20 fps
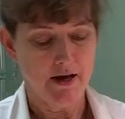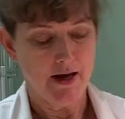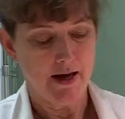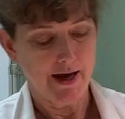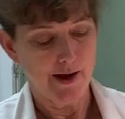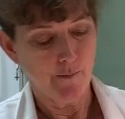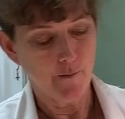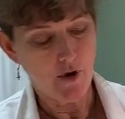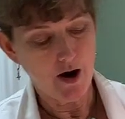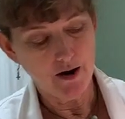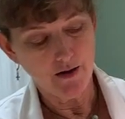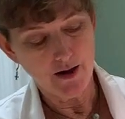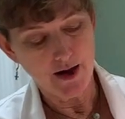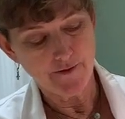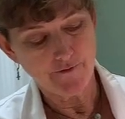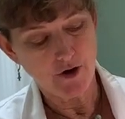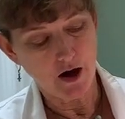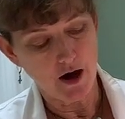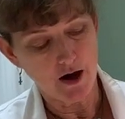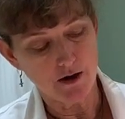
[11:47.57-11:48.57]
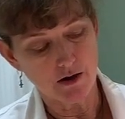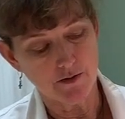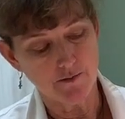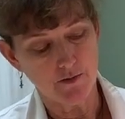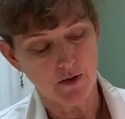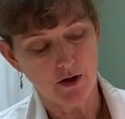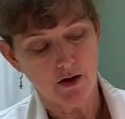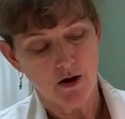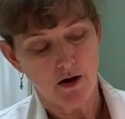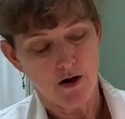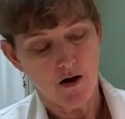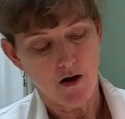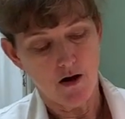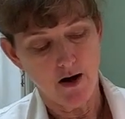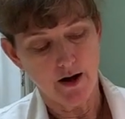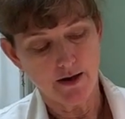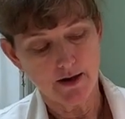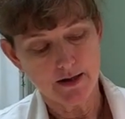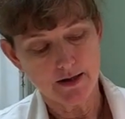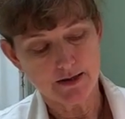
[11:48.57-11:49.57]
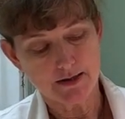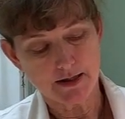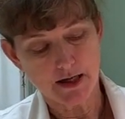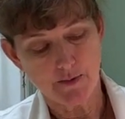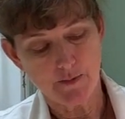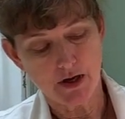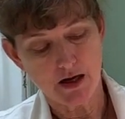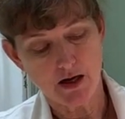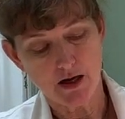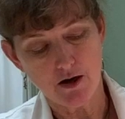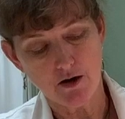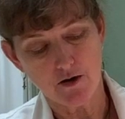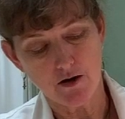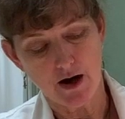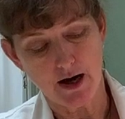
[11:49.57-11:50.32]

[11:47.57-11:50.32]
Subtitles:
And while I've got him on his tummy here,